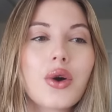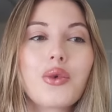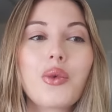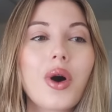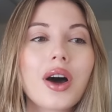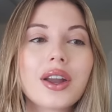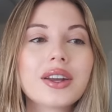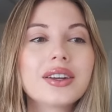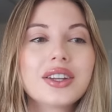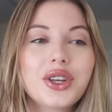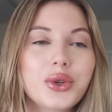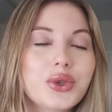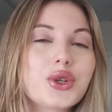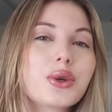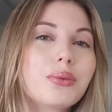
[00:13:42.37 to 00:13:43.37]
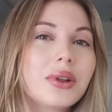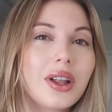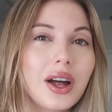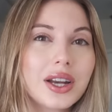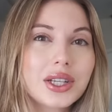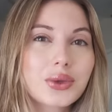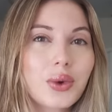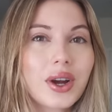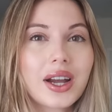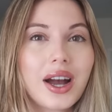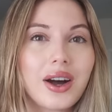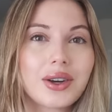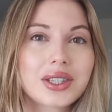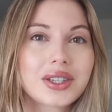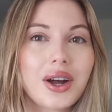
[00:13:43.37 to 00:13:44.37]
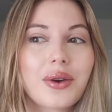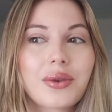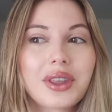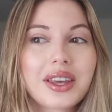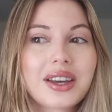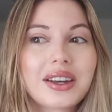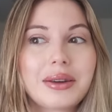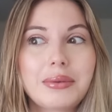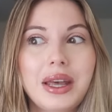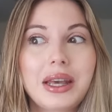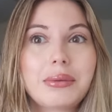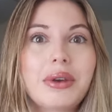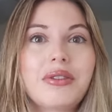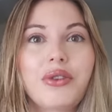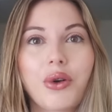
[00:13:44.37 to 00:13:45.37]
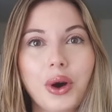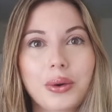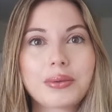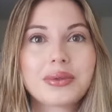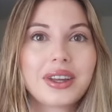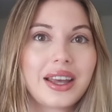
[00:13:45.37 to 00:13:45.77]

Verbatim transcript: One YouTube Pilates workout is not really gonna make me form